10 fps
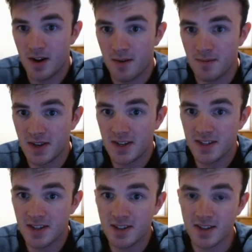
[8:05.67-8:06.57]
meaning
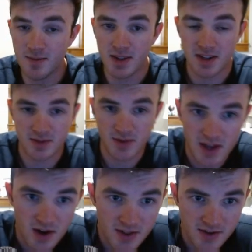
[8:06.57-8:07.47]
something, because
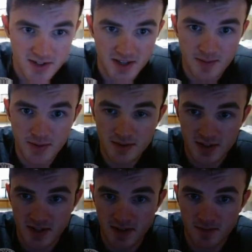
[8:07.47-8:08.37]
without other examples
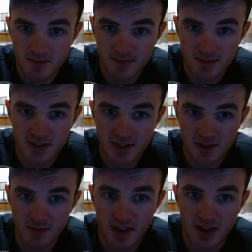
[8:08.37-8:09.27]
it can
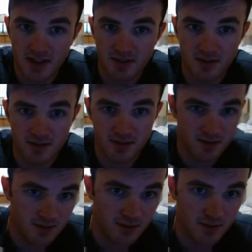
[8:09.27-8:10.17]
seem like
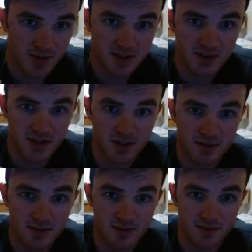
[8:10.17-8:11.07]
a whole bunch
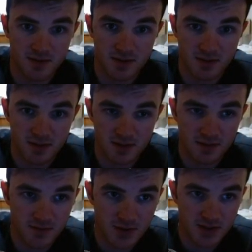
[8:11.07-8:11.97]
of
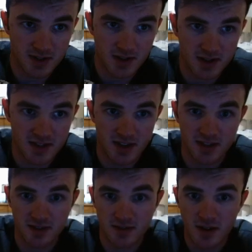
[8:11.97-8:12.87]
confusing
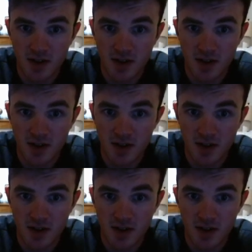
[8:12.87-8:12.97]
nonsense.